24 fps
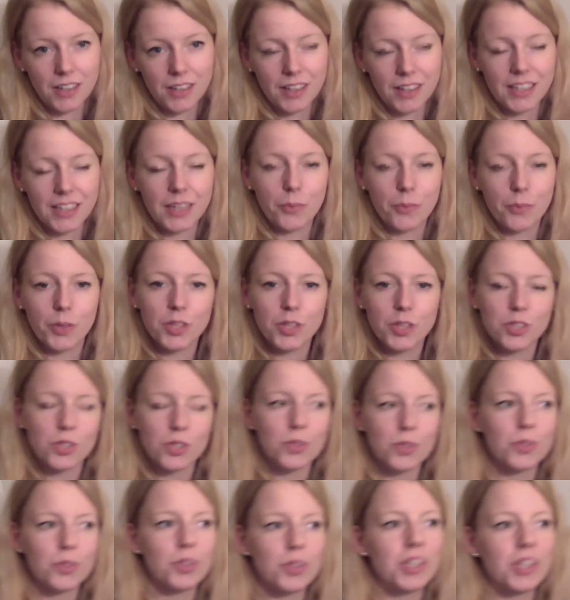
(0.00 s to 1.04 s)
And I want
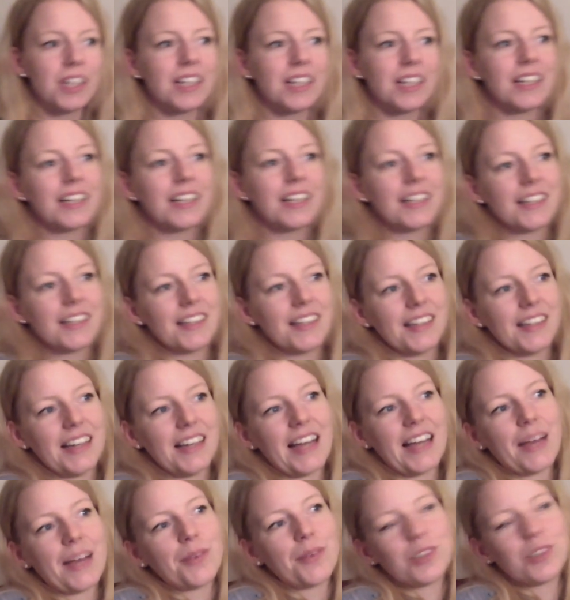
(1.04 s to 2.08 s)
to
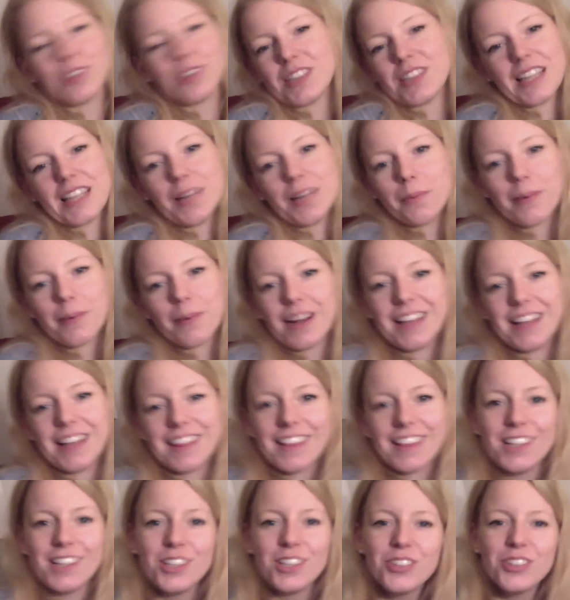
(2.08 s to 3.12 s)
celebrate
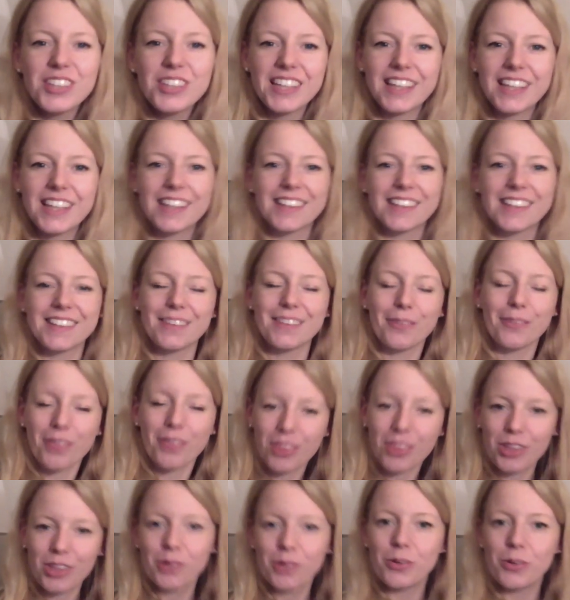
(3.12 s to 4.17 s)
the new year
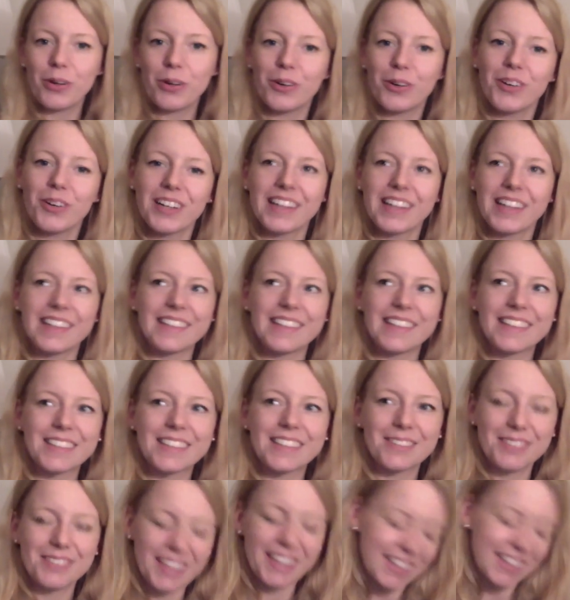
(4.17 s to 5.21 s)
with you all. And
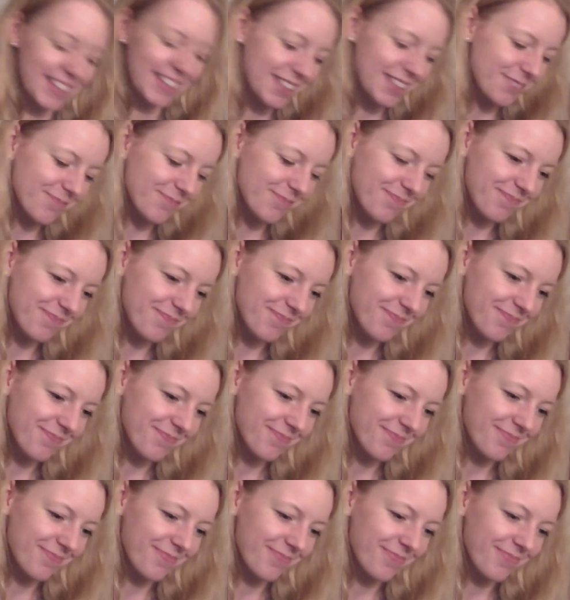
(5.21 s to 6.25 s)
yes,
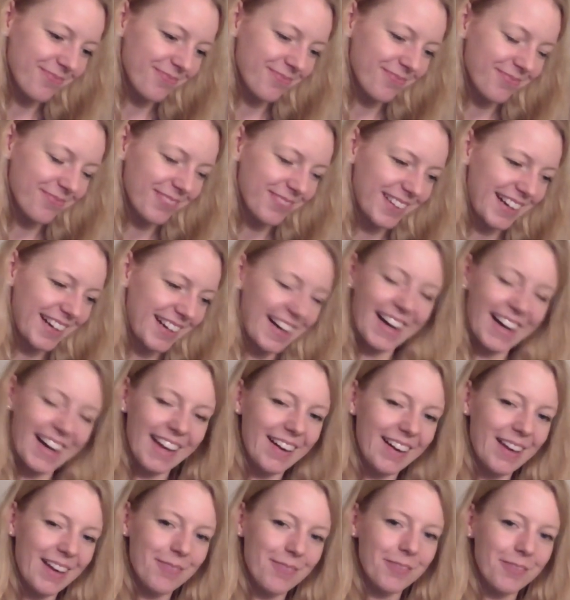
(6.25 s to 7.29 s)

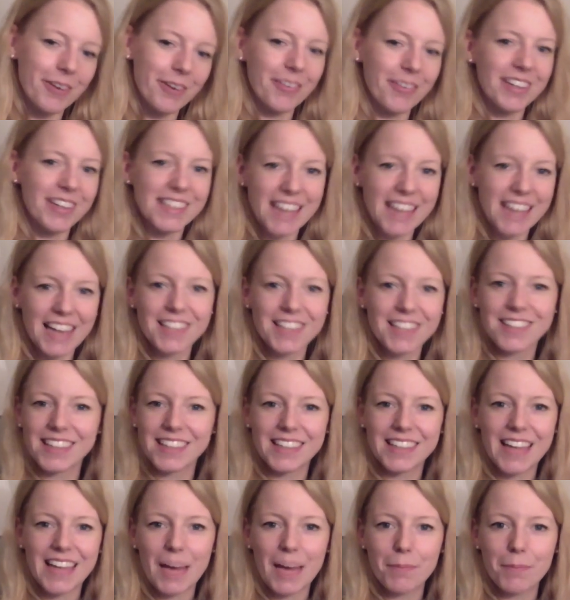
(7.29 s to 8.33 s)
I'm very touched and
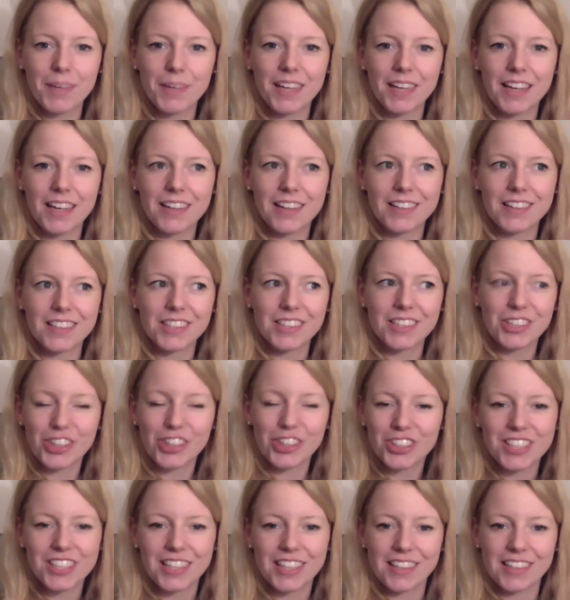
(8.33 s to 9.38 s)
happy and
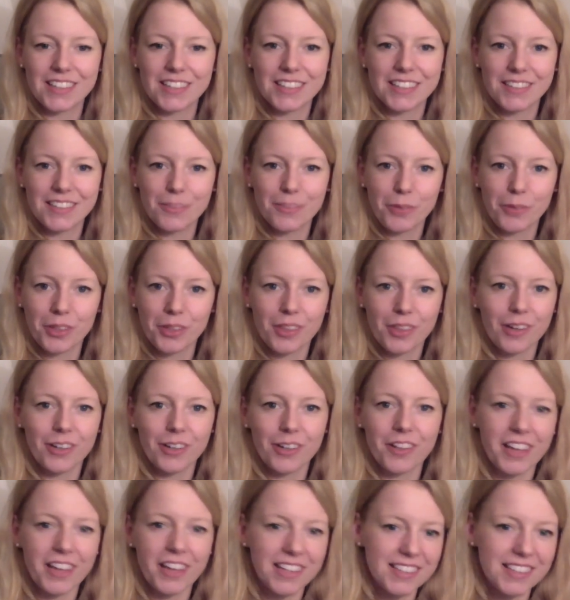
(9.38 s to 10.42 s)
content with all
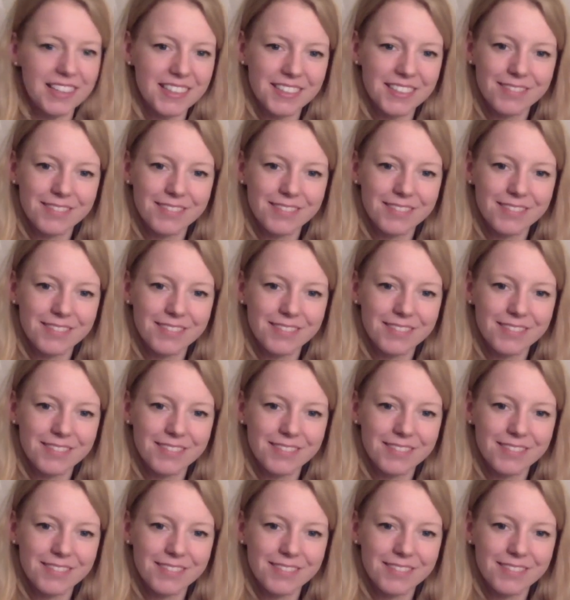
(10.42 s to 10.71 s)
that